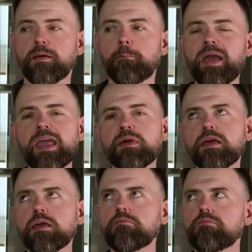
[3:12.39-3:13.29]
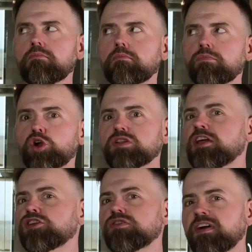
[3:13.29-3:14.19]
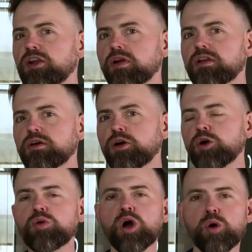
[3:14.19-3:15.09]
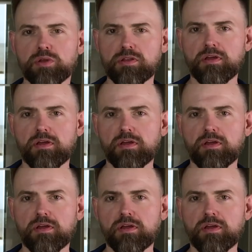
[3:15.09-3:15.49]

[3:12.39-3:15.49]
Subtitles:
Maybe they're a 10-year veteran, who knows?